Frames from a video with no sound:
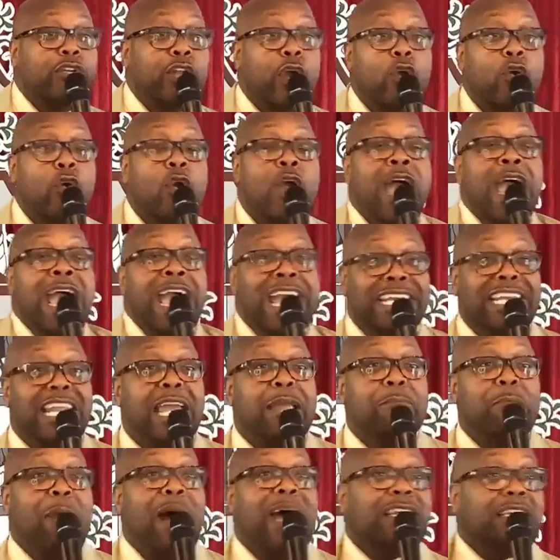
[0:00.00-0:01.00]
do and
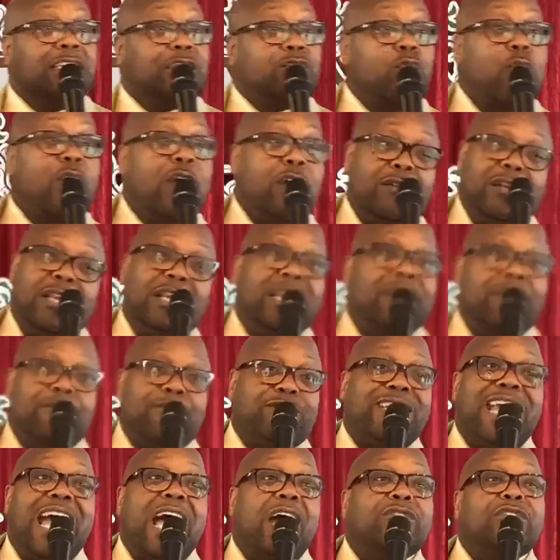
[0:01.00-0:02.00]
they might as well
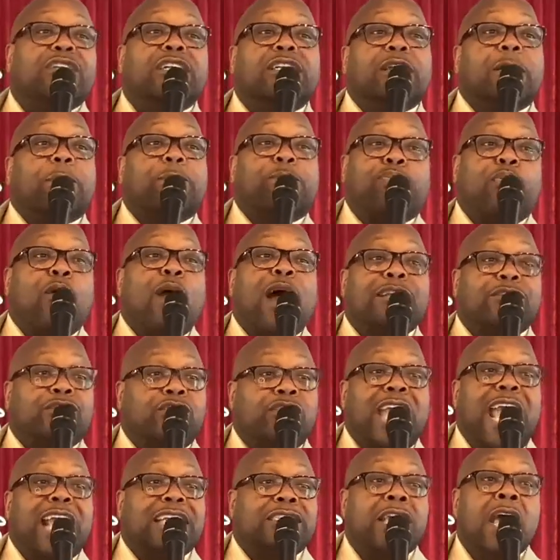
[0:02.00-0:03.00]
live down in the
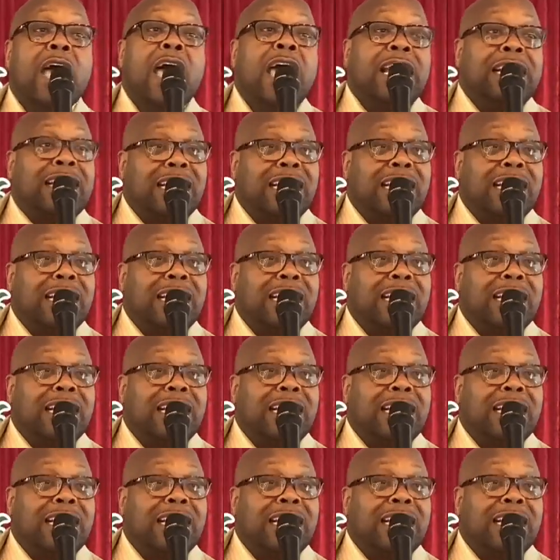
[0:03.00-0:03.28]
projects